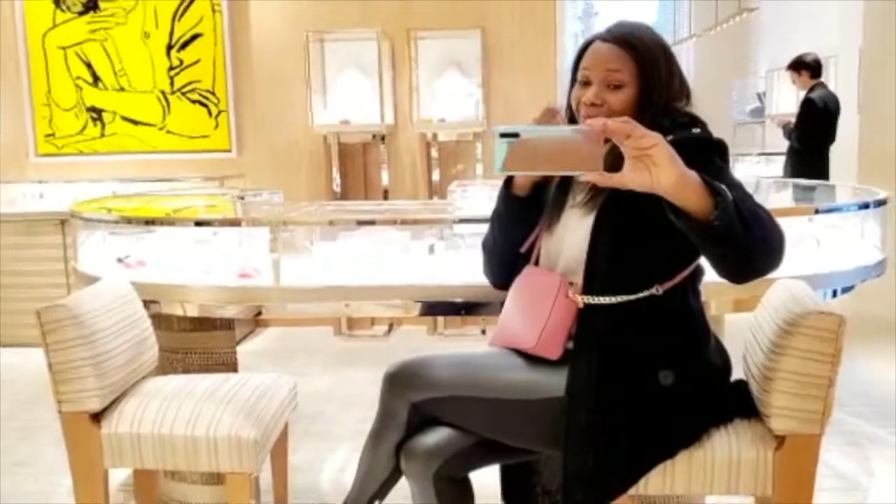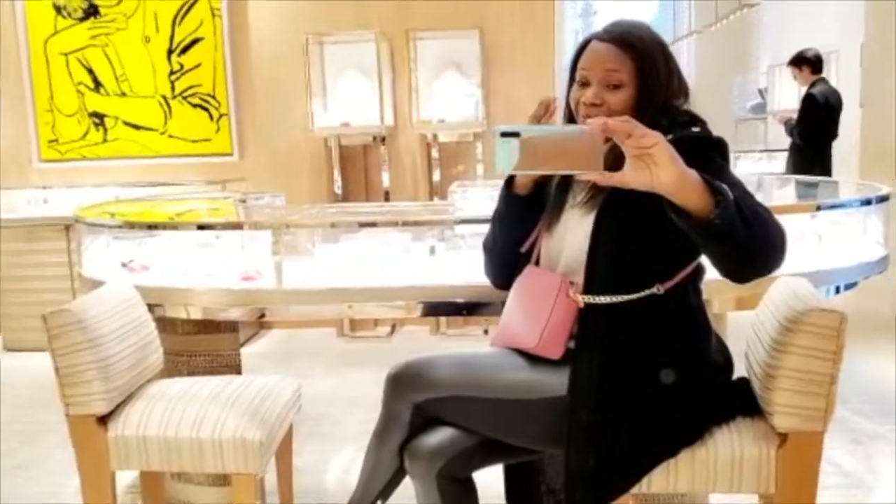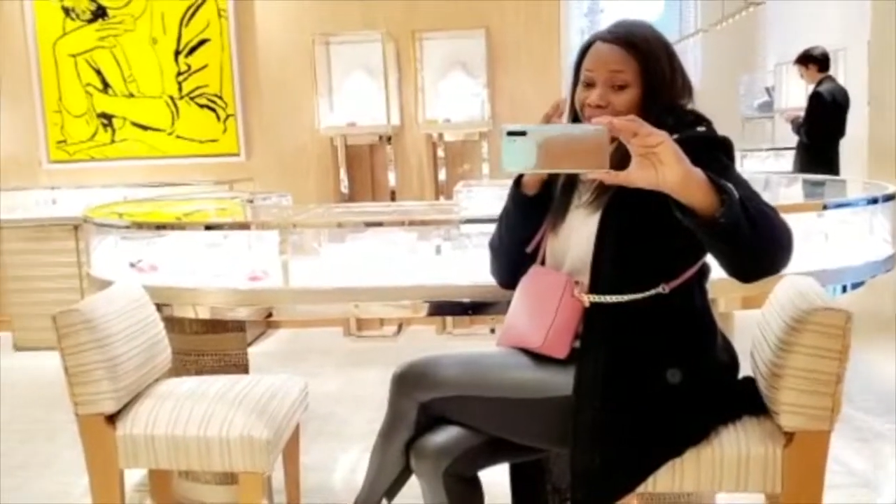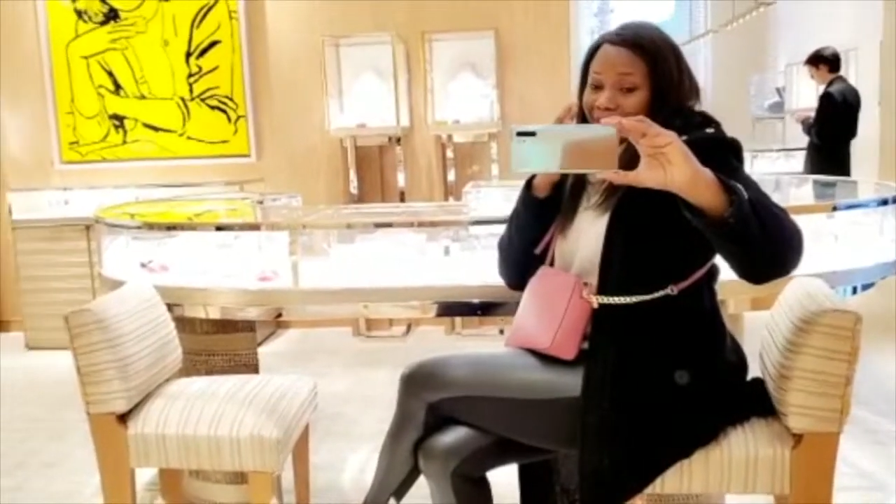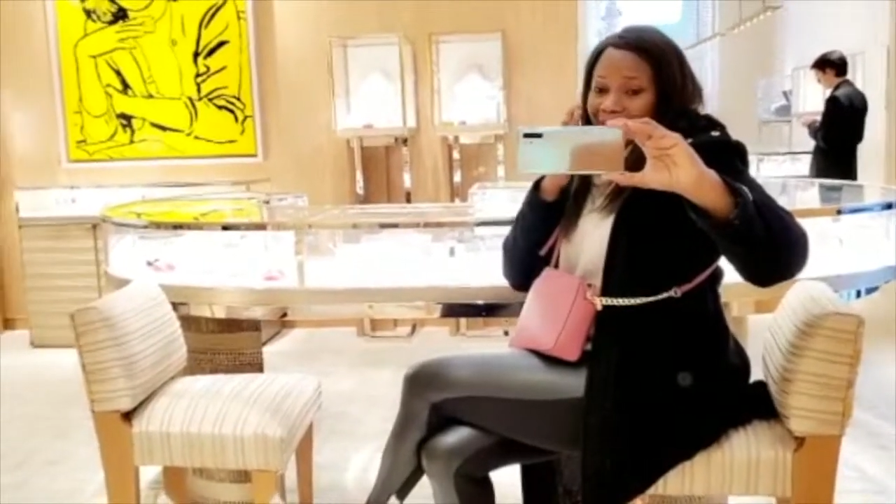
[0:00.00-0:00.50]

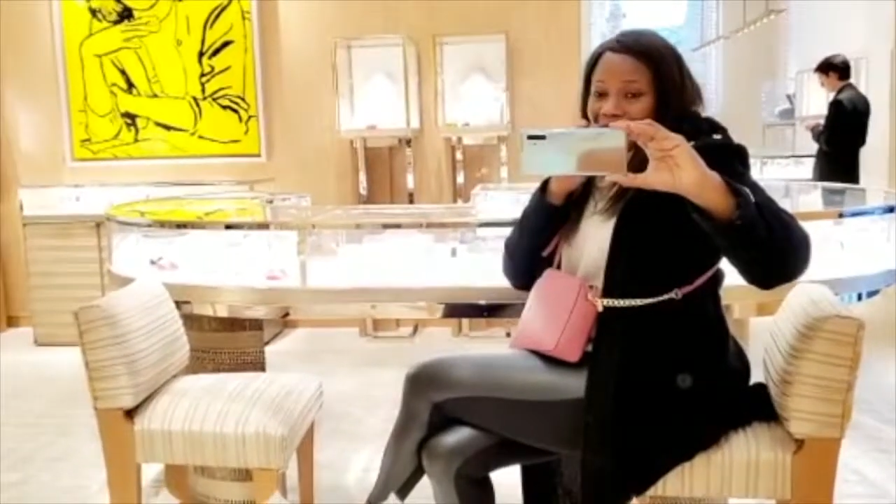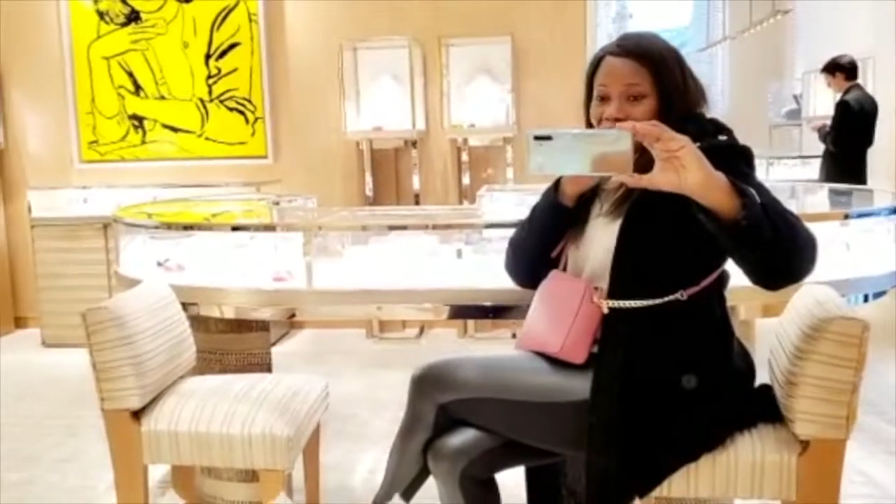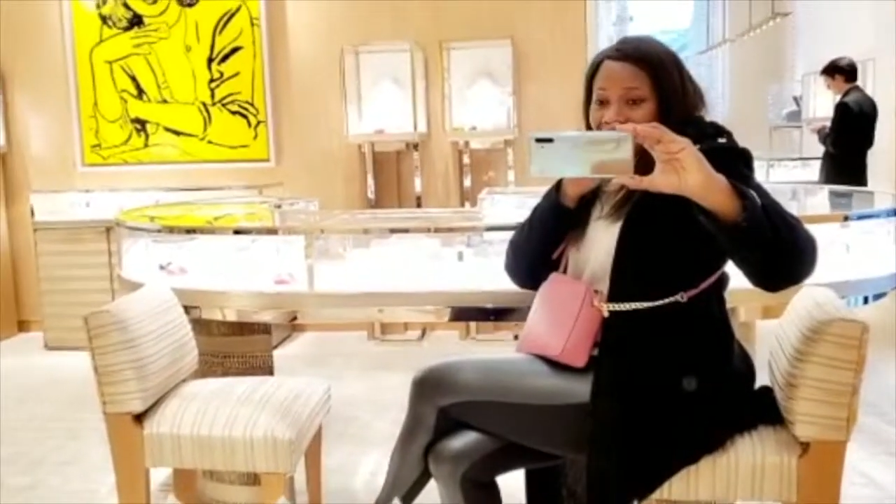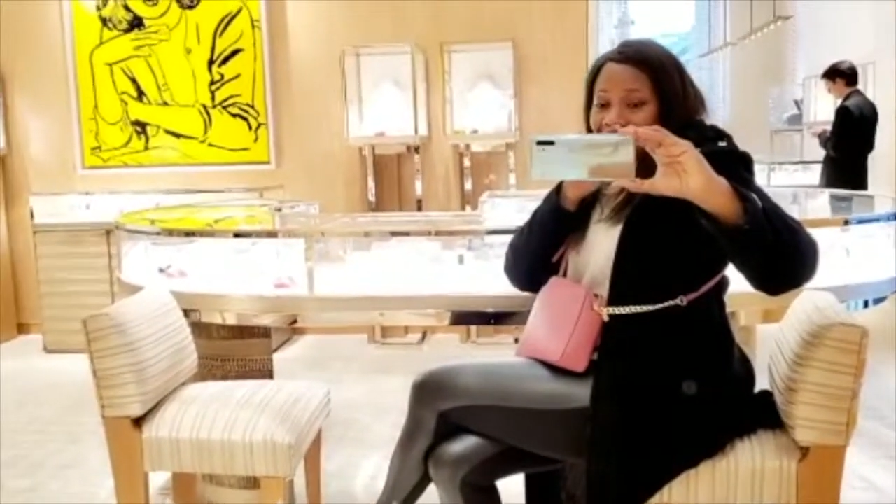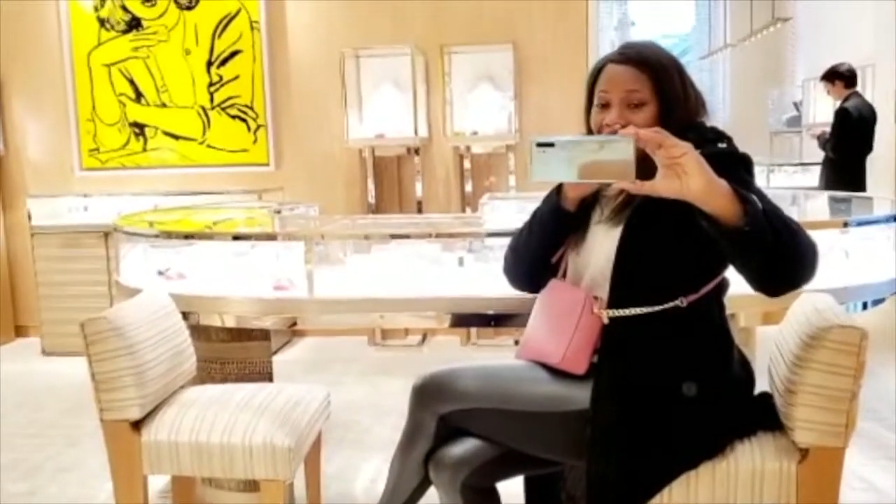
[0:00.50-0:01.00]
it.
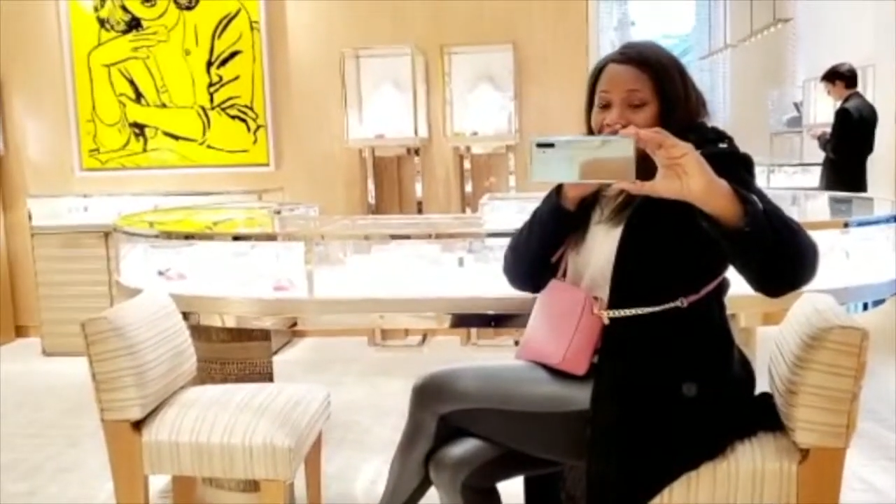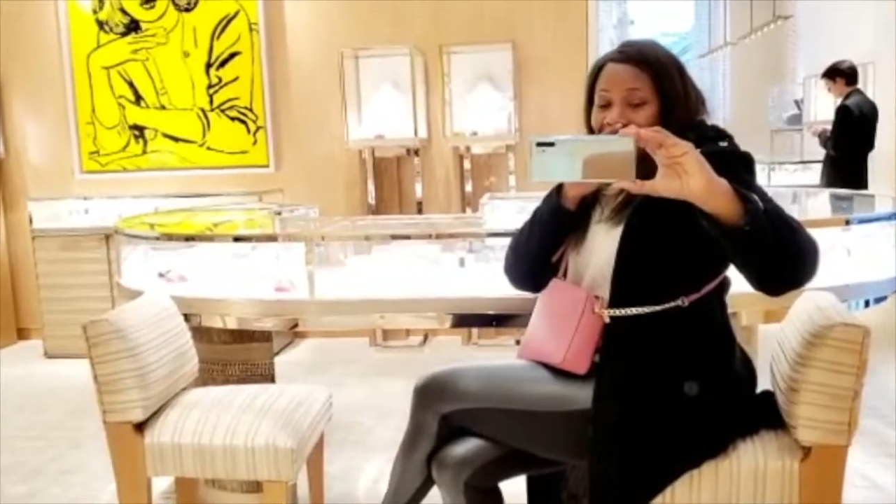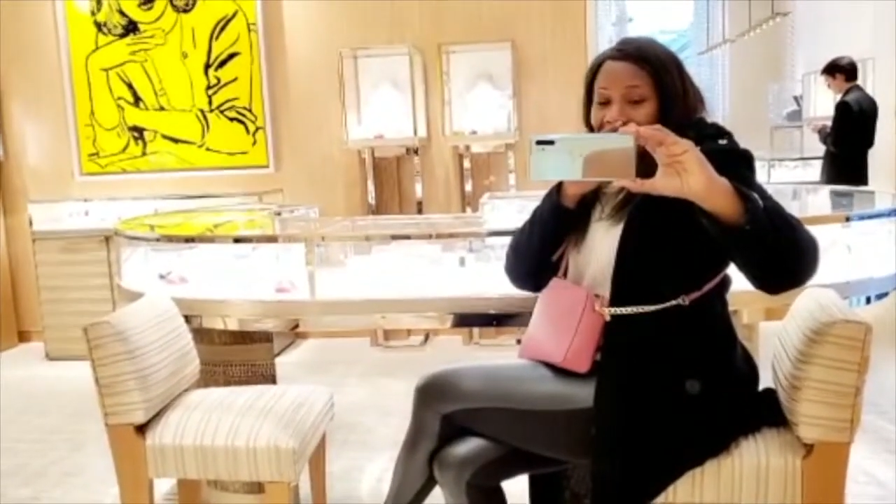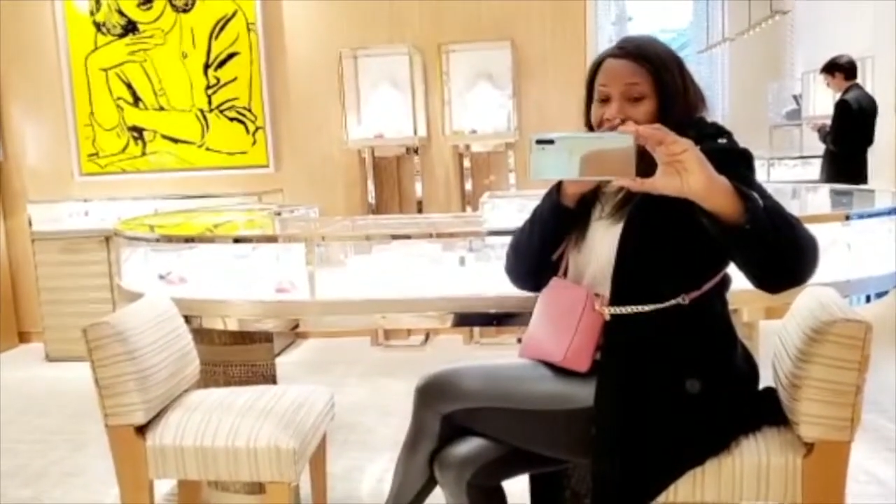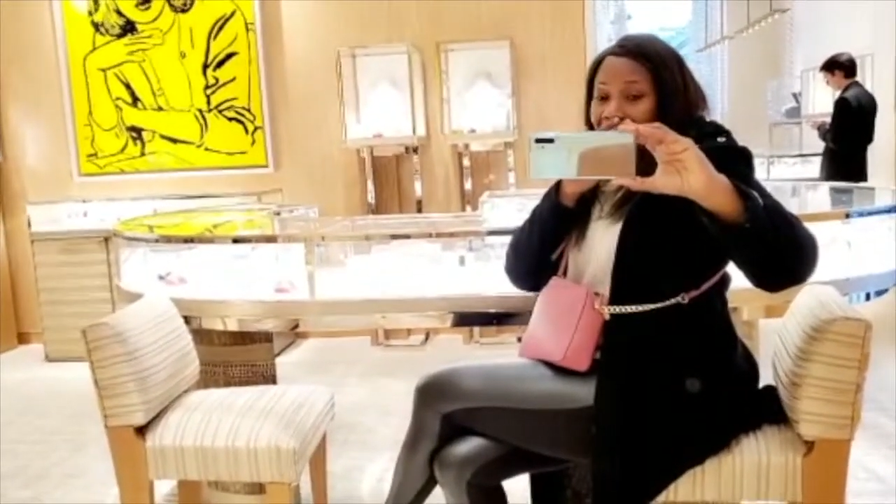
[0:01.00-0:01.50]
I
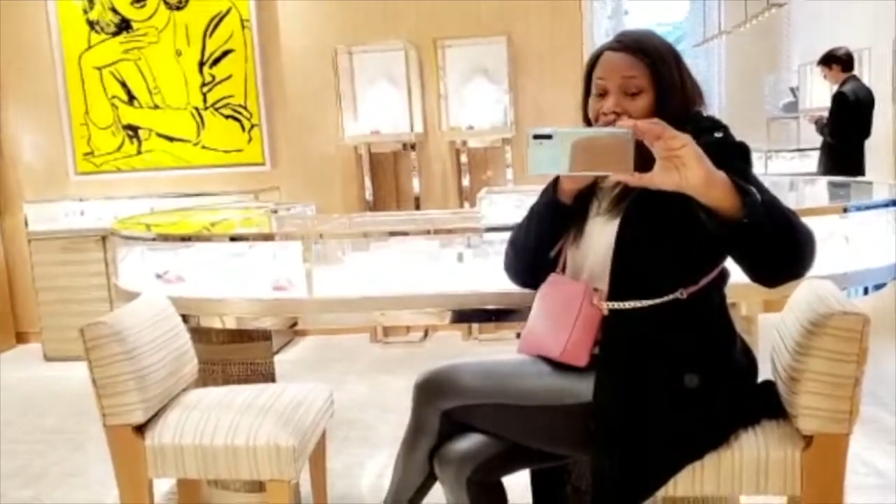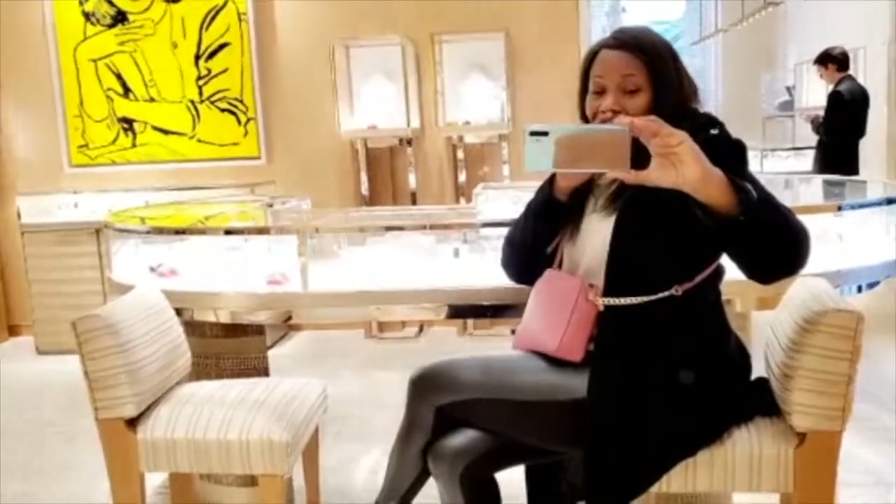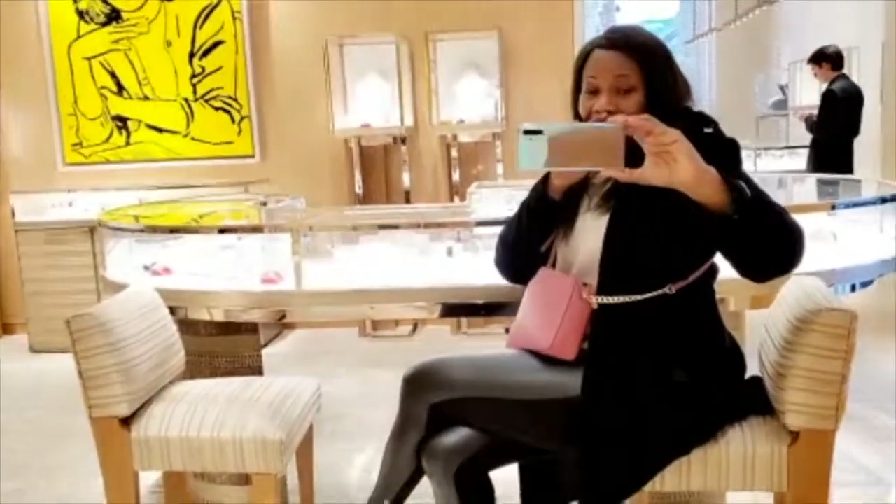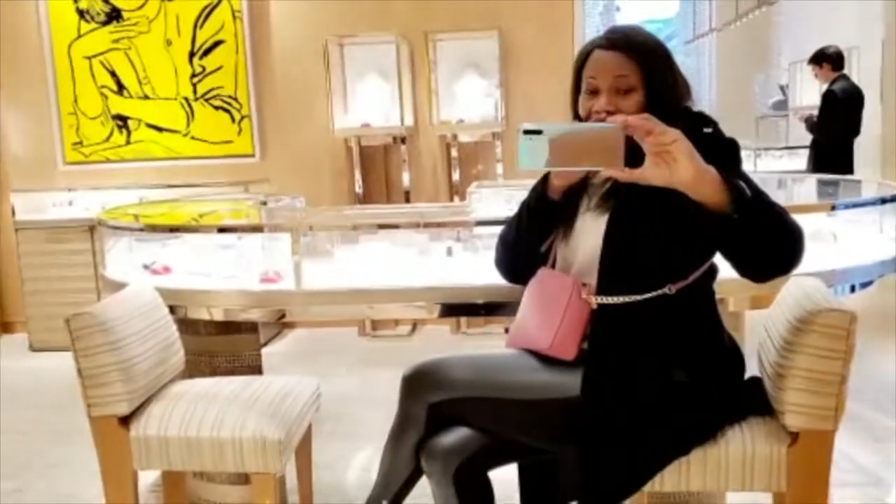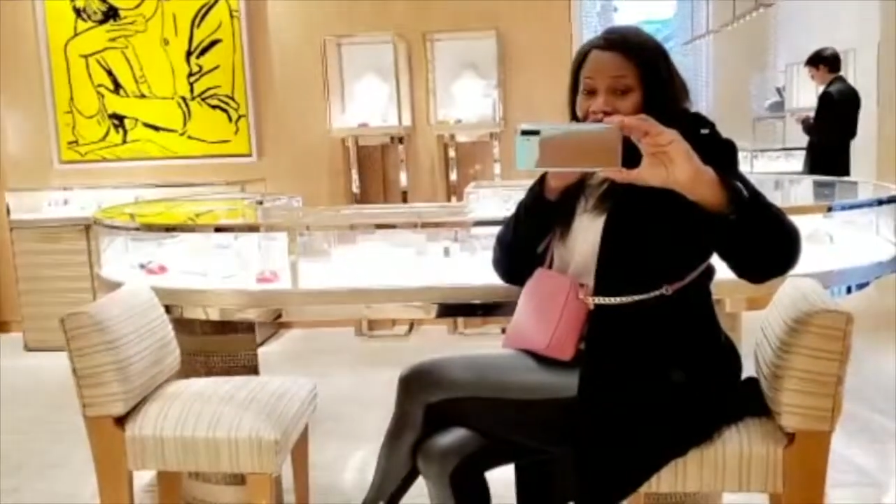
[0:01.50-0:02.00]
can't believe it.